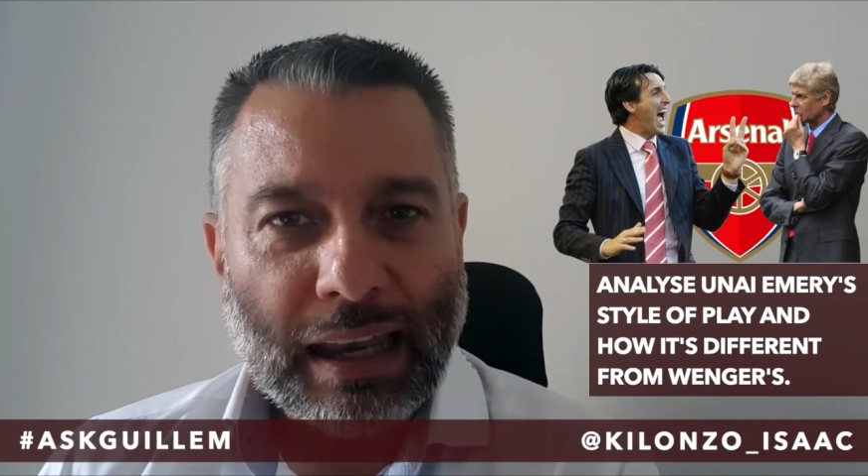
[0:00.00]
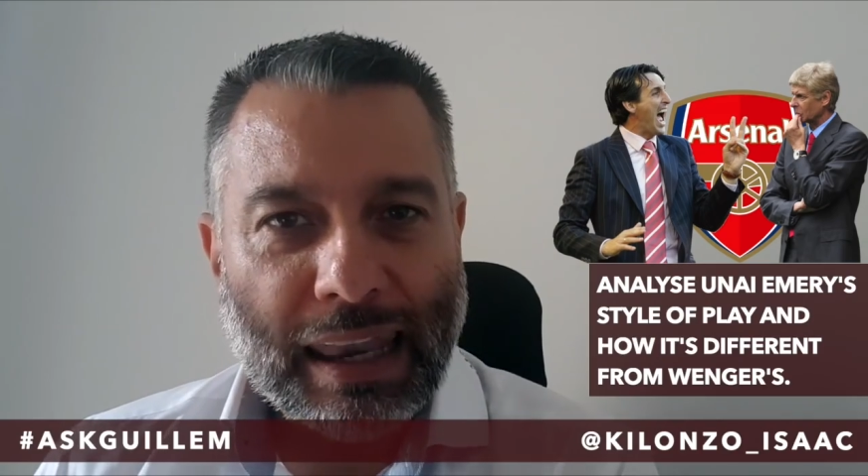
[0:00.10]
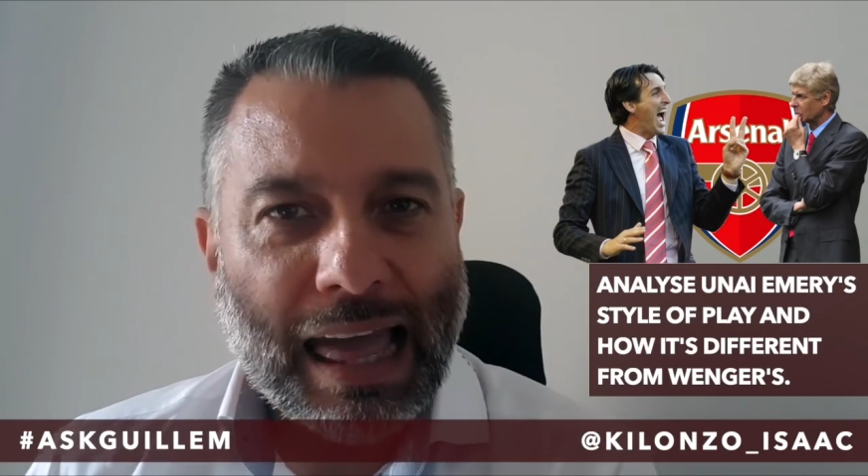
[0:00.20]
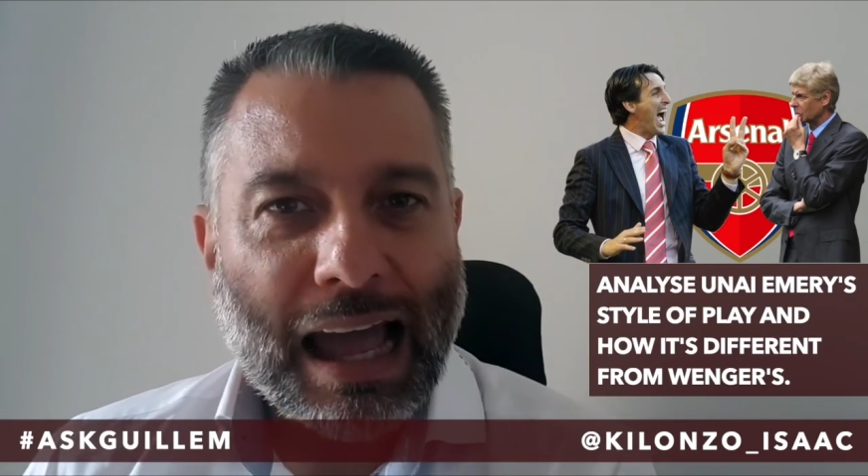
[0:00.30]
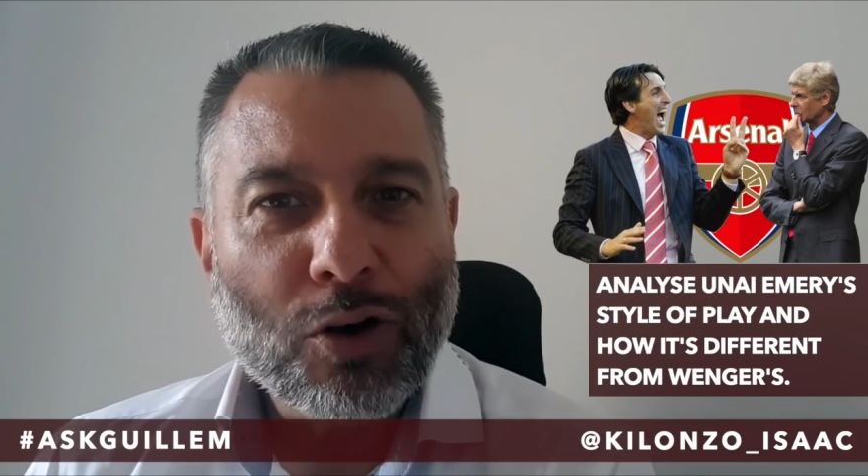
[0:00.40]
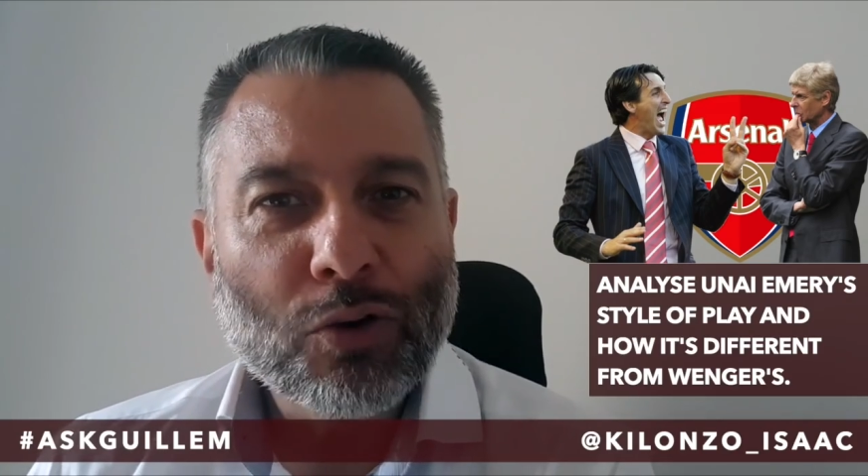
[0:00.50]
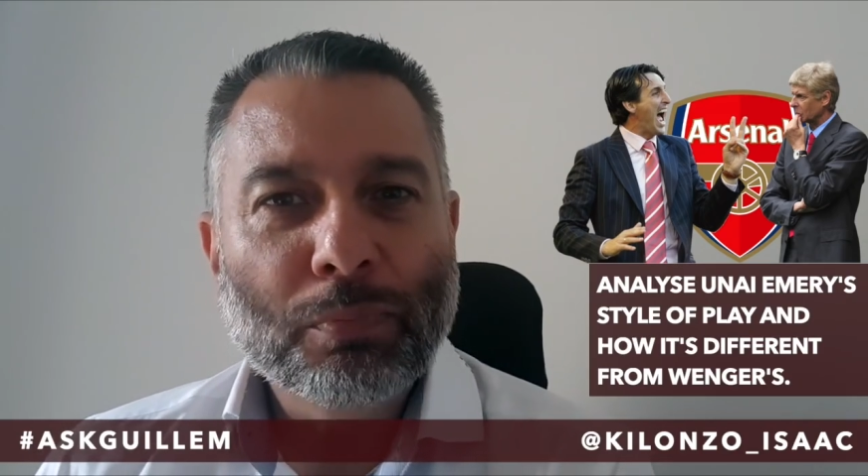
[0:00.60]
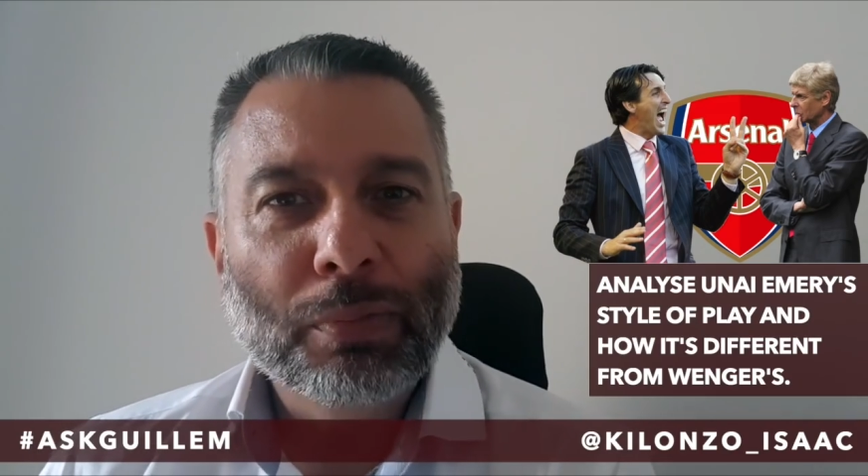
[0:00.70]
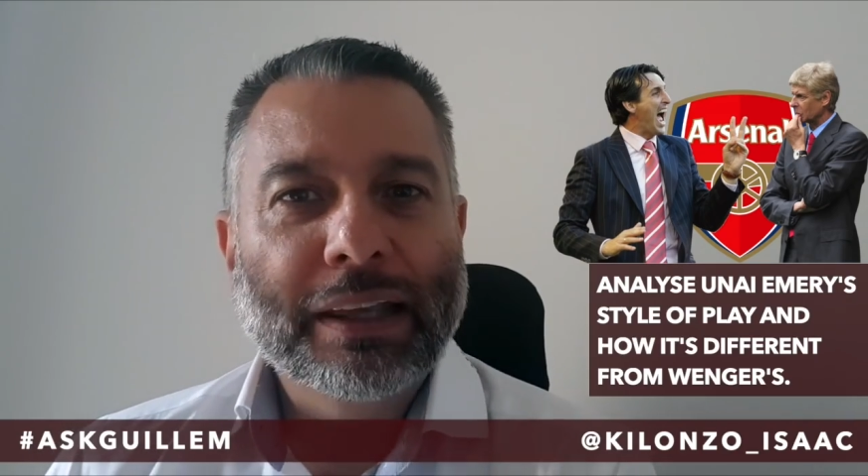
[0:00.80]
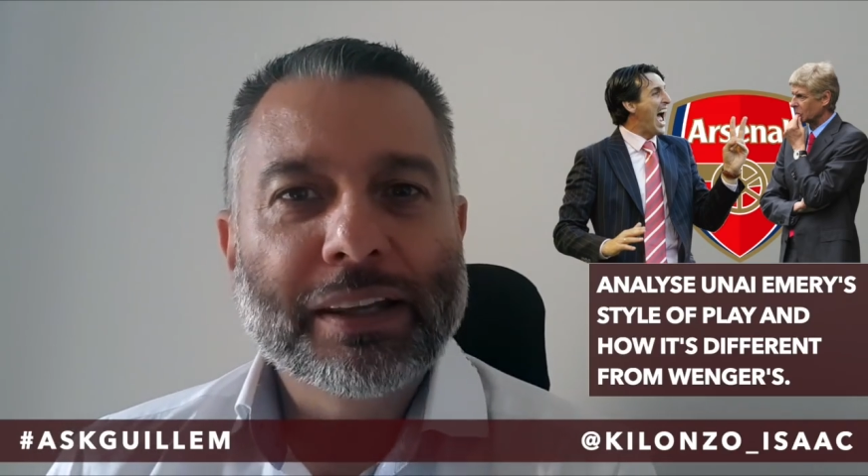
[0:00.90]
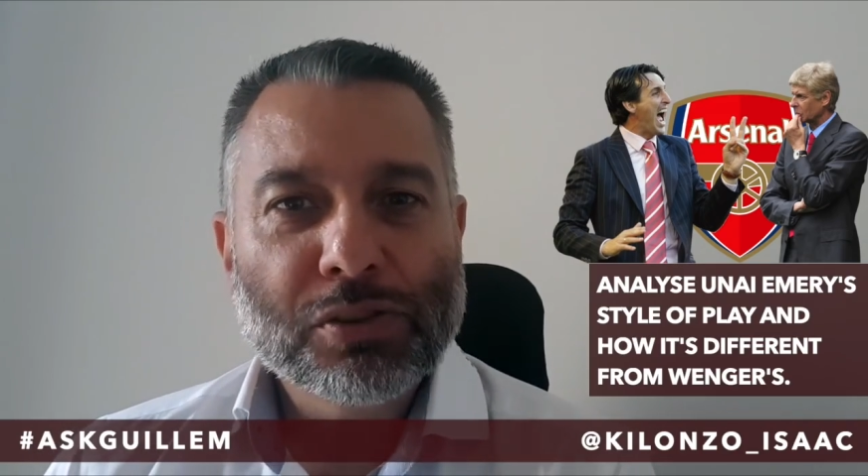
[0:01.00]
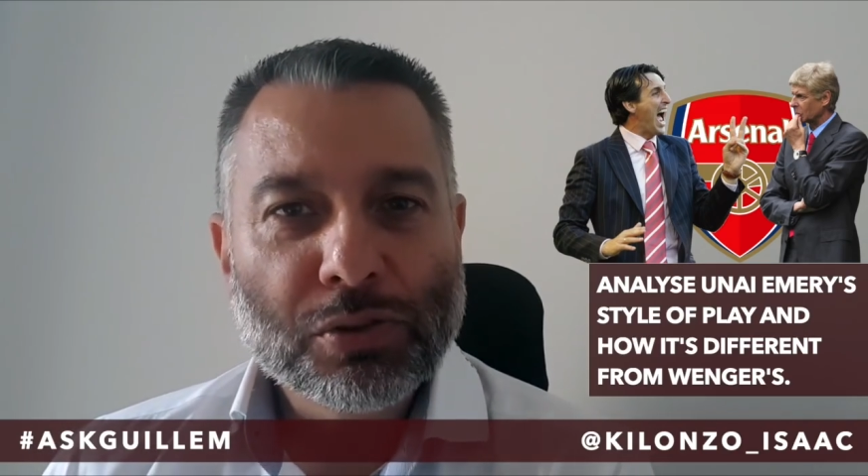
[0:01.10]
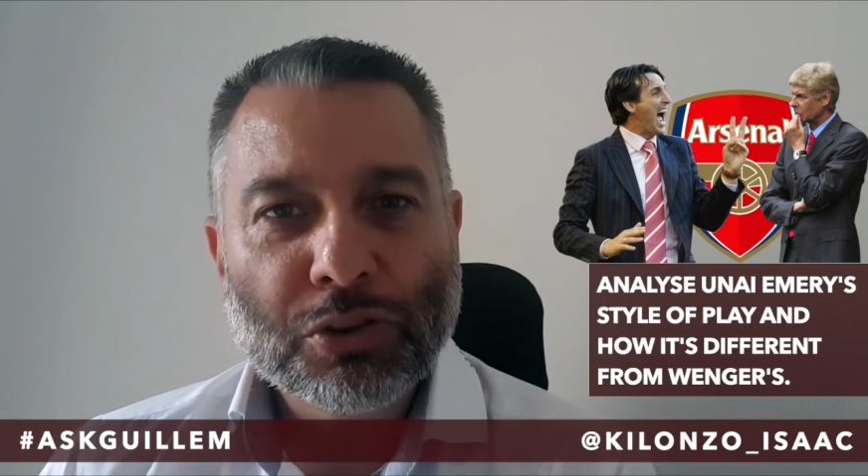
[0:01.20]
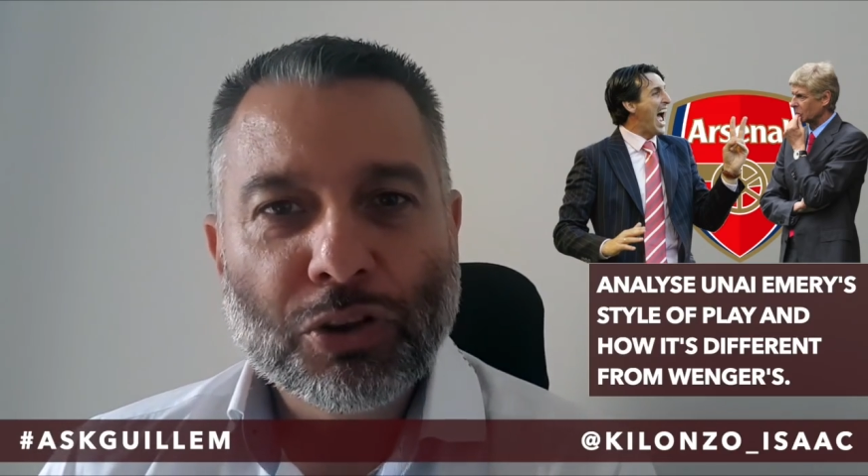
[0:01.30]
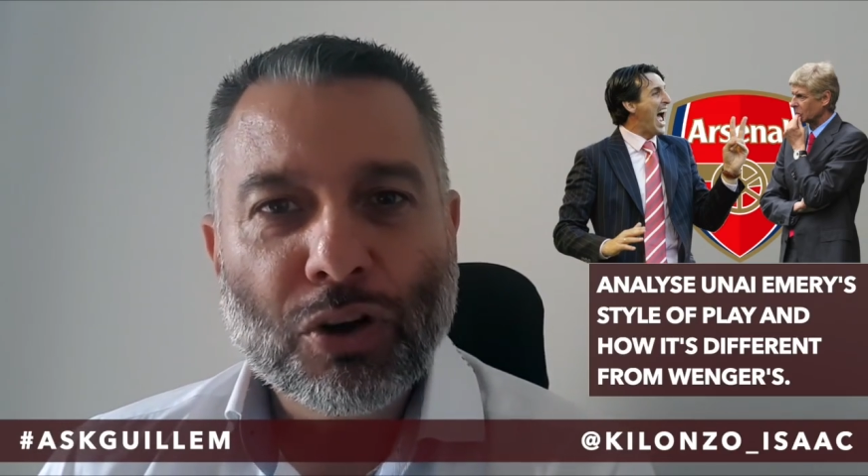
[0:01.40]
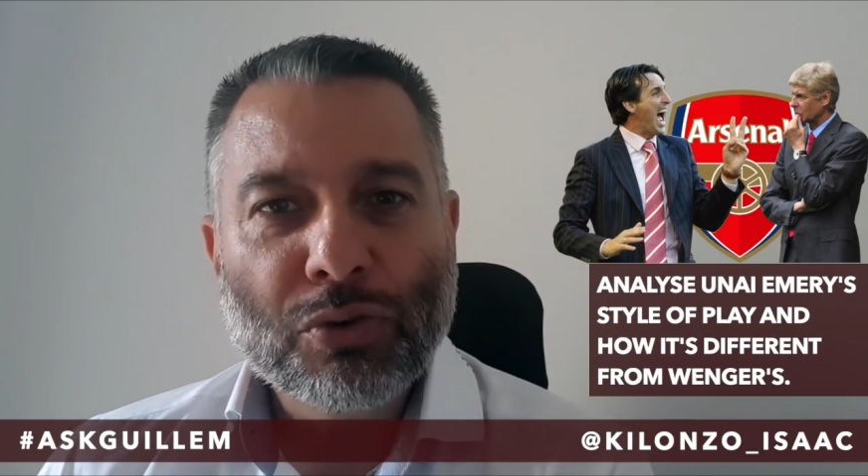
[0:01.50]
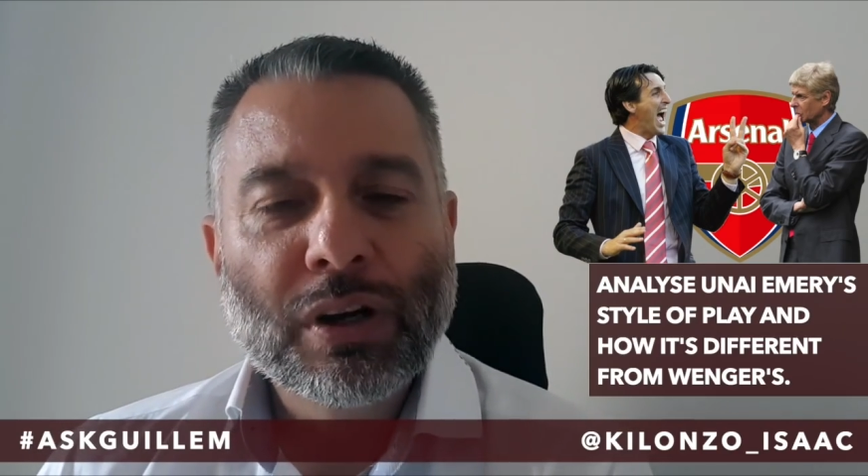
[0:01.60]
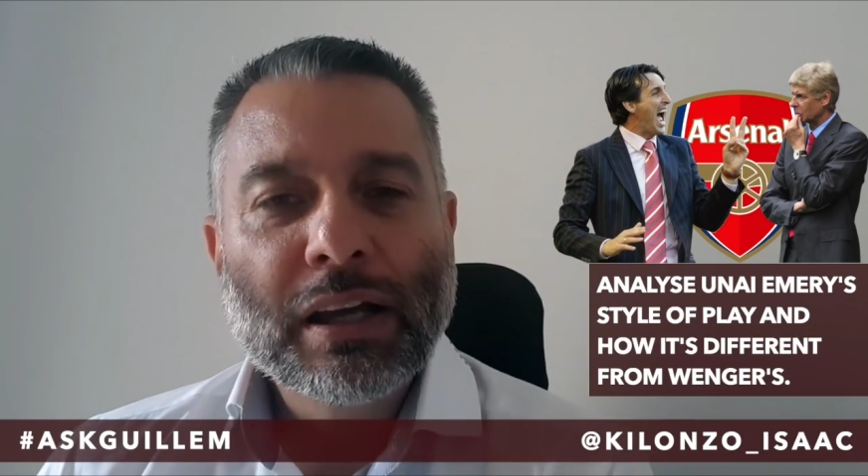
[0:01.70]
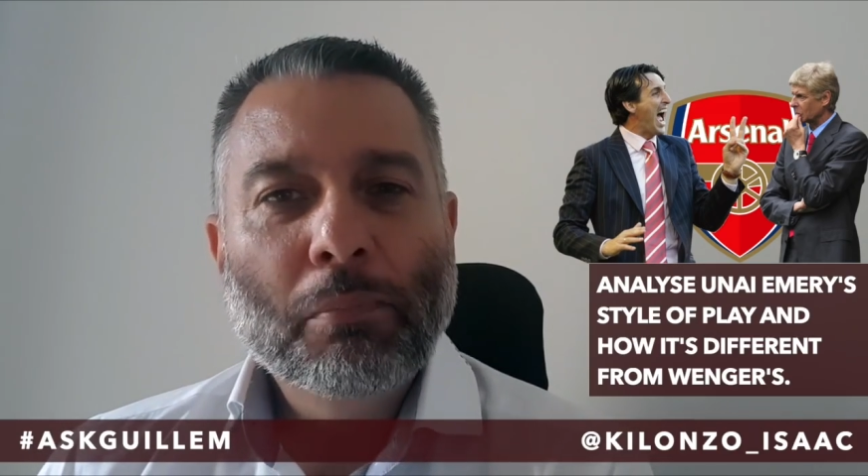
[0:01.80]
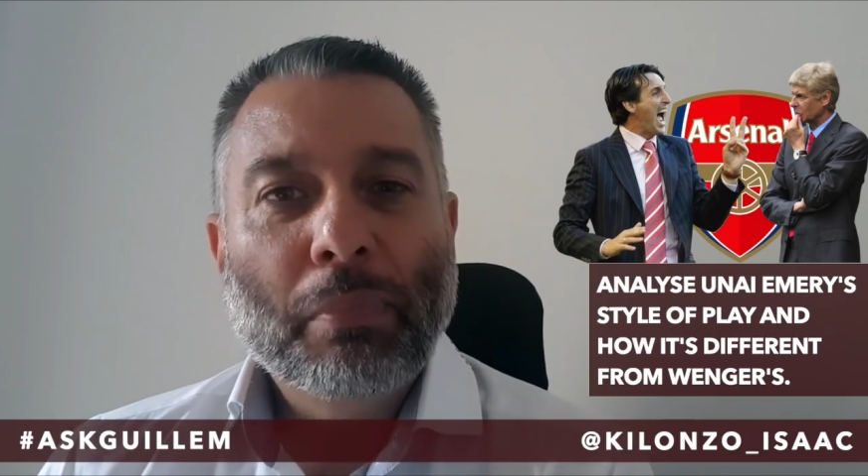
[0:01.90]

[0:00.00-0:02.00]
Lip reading: allow players to grow